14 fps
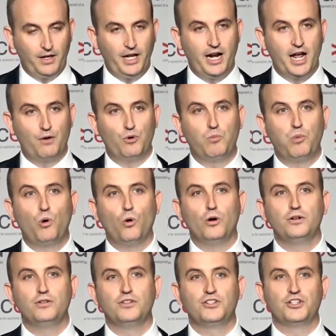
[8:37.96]
in our
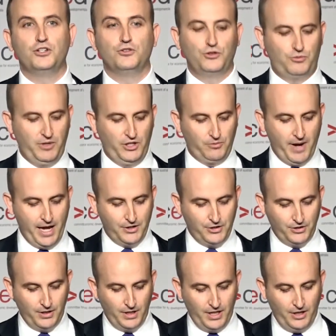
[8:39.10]
report, Skills
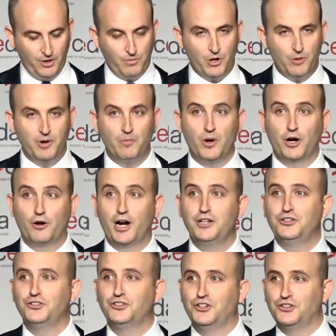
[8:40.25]
Mismatch in the Permanent
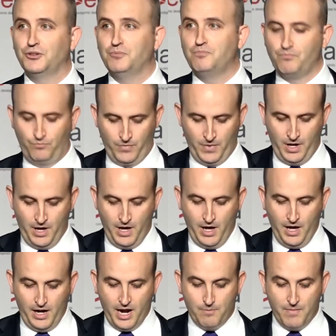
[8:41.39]
Migration System.
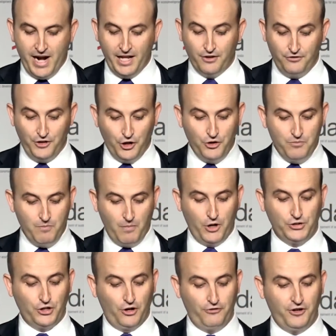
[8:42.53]
Now, many of you,
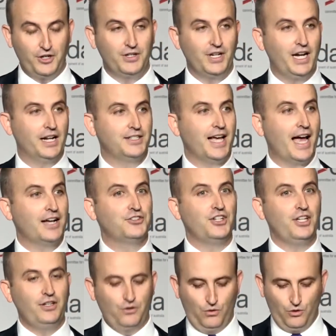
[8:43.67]
most often in a
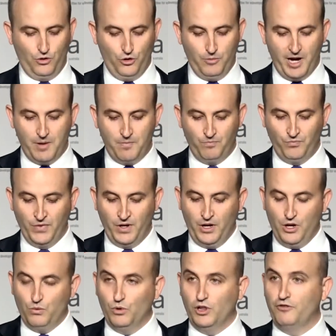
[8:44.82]
taxi or Uber,
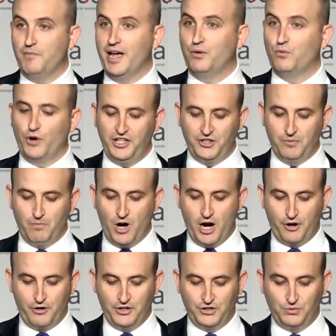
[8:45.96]
will have met recent
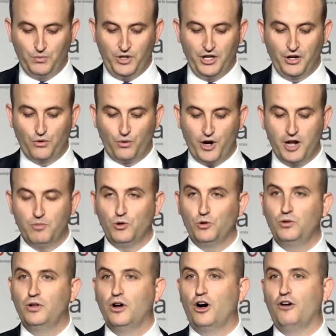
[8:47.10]
migrants with
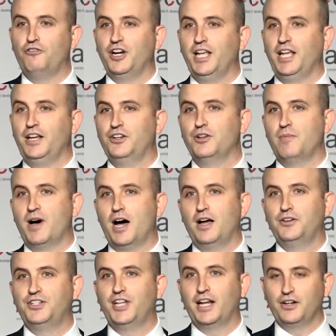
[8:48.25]
incredible, often
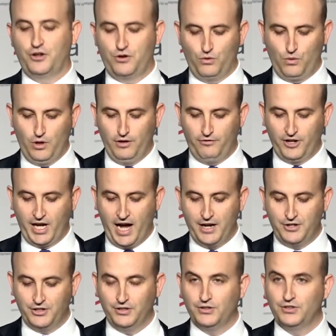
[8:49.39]
in-demand technical
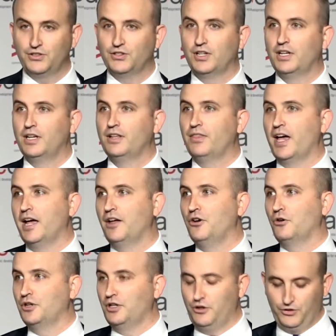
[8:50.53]
qualifications they are
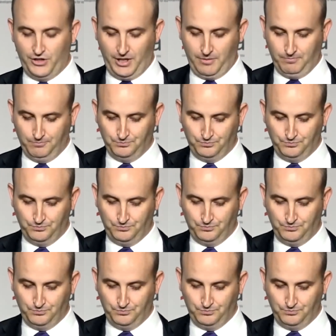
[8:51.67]
not using.